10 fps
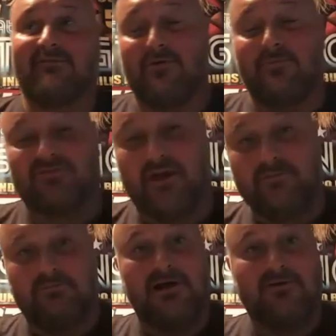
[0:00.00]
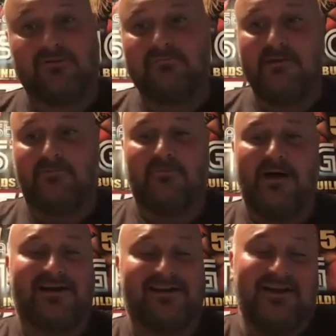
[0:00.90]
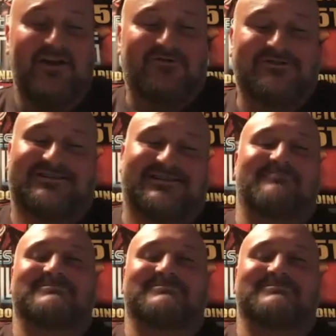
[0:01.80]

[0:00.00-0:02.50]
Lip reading: almost come to blows with people about it. Just them